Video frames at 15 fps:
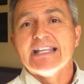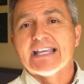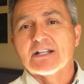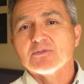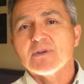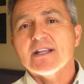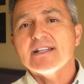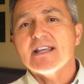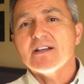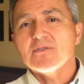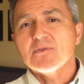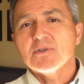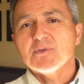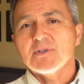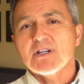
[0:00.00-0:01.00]
And right now
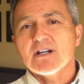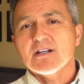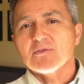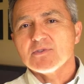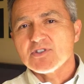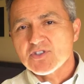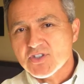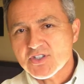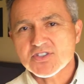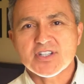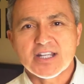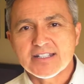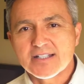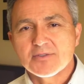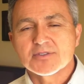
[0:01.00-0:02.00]
where we are, we just
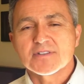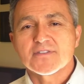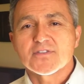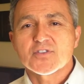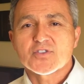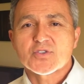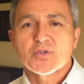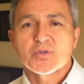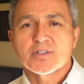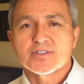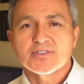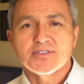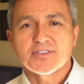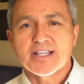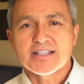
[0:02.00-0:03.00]
got done with the first quarter
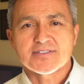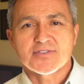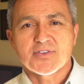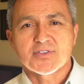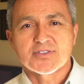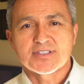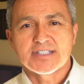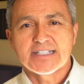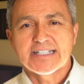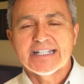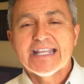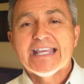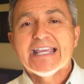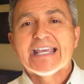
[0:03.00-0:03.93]
of 2013.